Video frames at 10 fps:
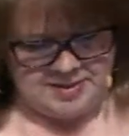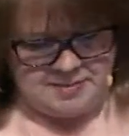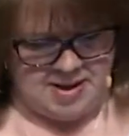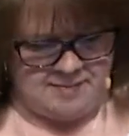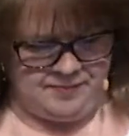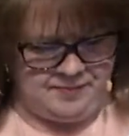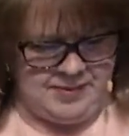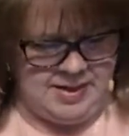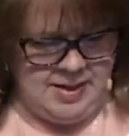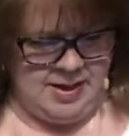mom,
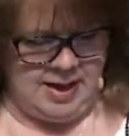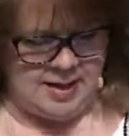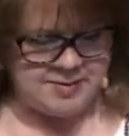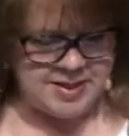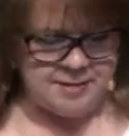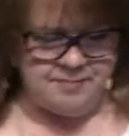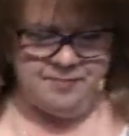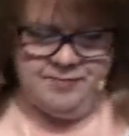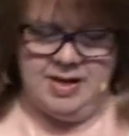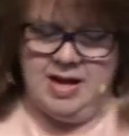Humpty,
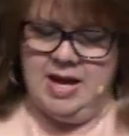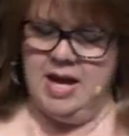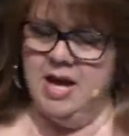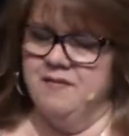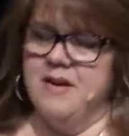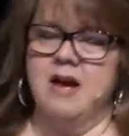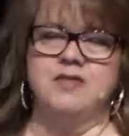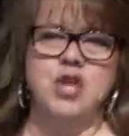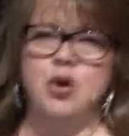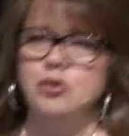if I've
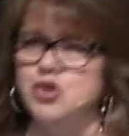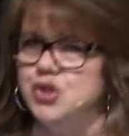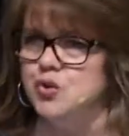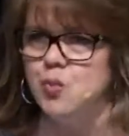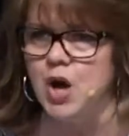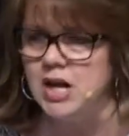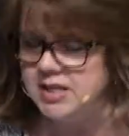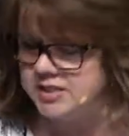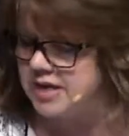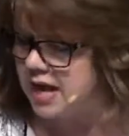told you
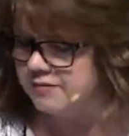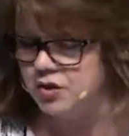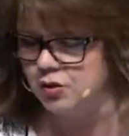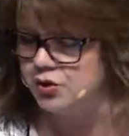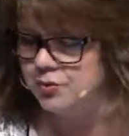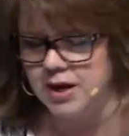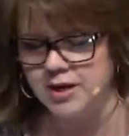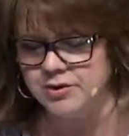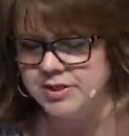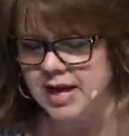once, I've told you a
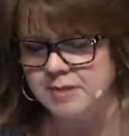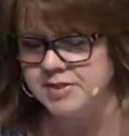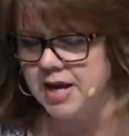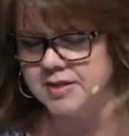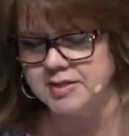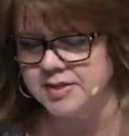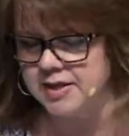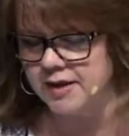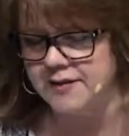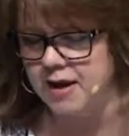hundred times not to sit
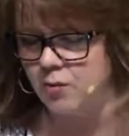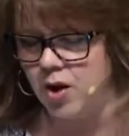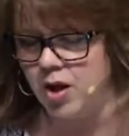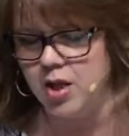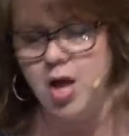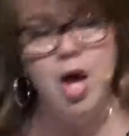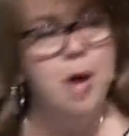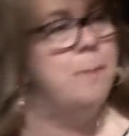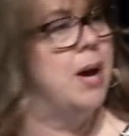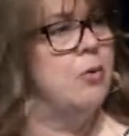on that wall,
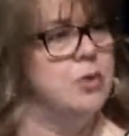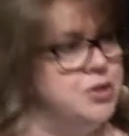but would